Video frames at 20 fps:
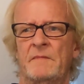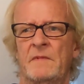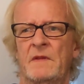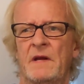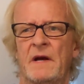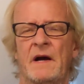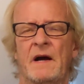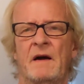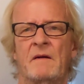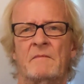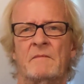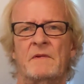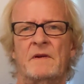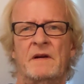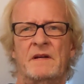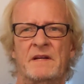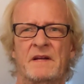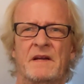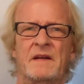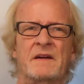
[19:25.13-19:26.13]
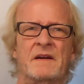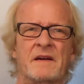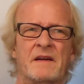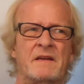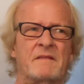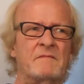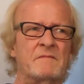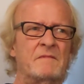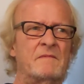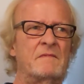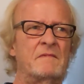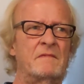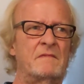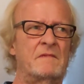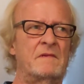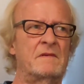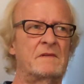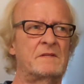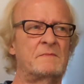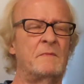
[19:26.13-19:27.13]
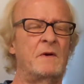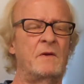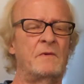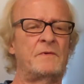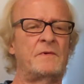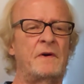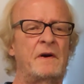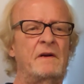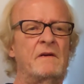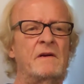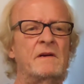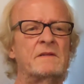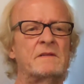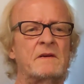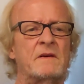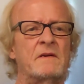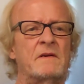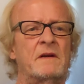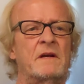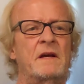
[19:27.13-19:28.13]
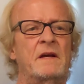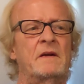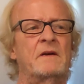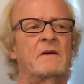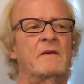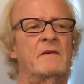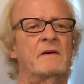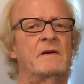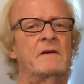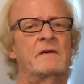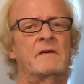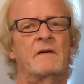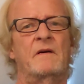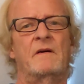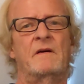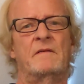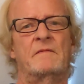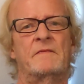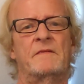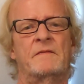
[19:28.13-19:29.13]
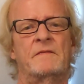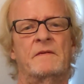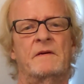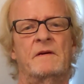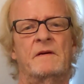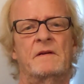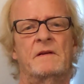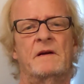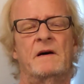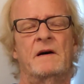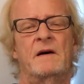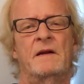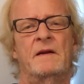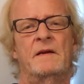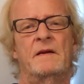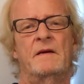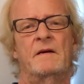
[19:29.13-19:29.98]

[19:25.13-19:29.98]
in a small trailer, it's going to kick on and off a lot.